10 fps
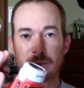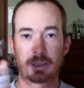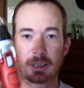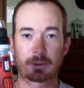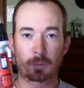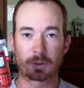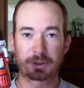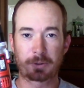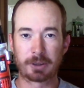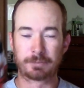and a cordless
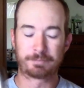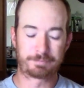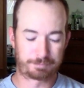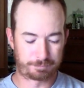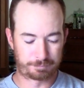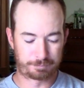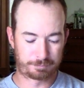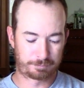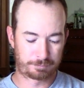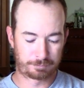drill,
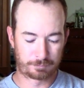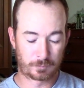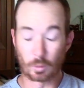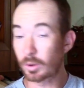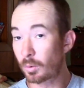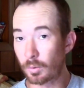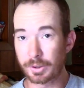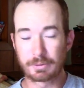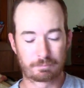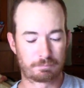or
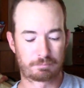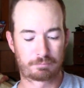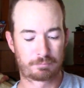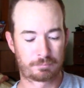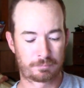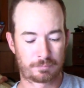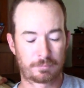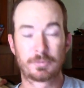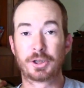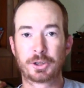corded,
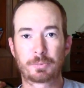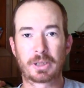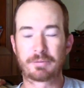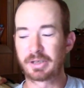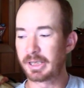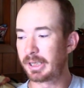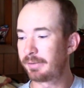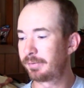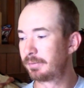use whatever you have.